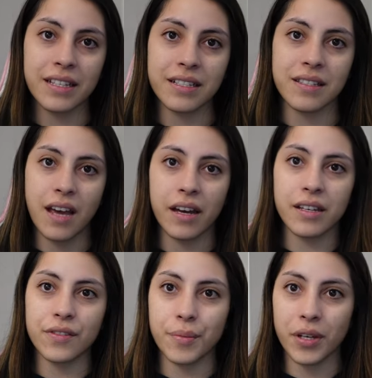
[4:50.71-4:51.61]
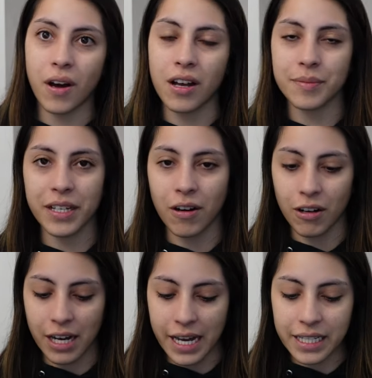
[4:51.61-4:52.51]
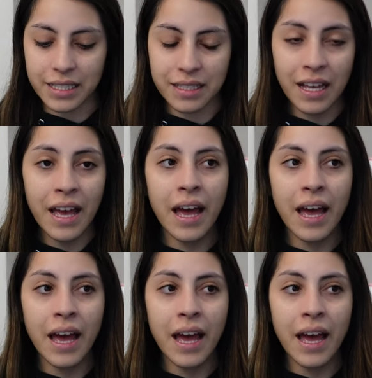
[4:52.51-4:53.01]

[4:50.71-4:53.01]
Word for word: This deck is from the Cosmic RX.